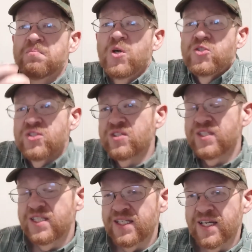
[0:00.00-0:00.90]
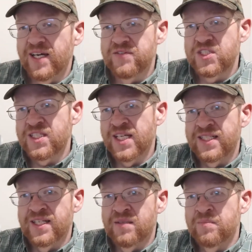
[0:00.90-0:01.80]
mostly I've seen
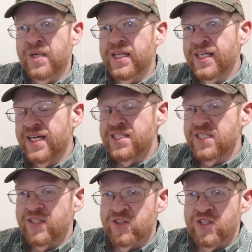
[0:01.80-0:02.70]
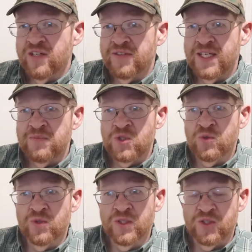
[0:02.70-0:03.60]
that done by guys at airsoft games
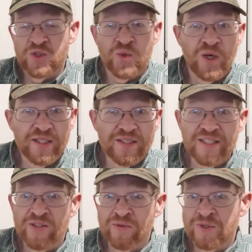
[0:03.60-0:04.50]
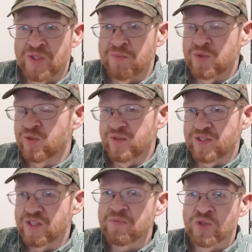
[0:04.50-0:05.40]
who are in a squad leader or some
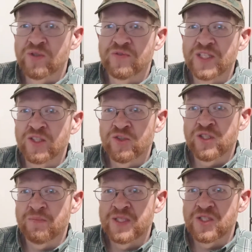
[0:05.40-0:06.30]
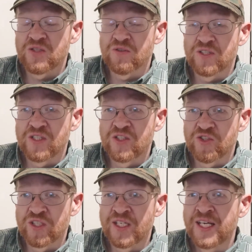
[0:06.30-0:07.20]
sort some sort of leadership
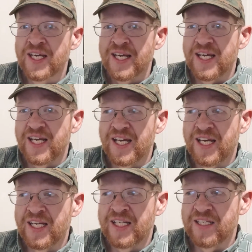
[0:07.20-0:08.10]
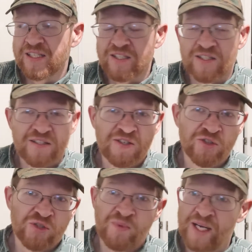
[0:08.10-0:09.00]
position, and
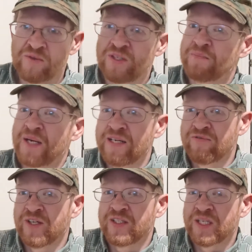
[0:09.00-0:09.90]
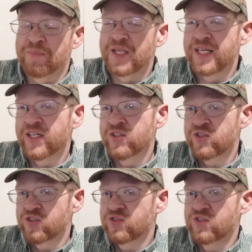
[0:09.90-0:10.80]
they're surrounded by friendly
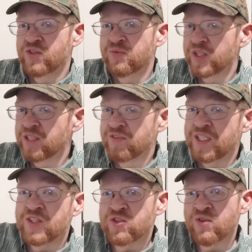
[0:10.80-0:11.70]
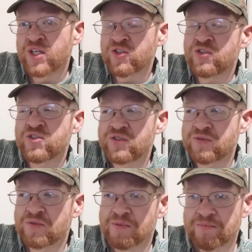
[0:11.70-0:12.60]
players, generally giving
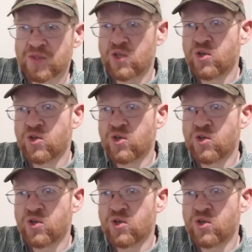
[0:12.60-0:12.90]
instructions or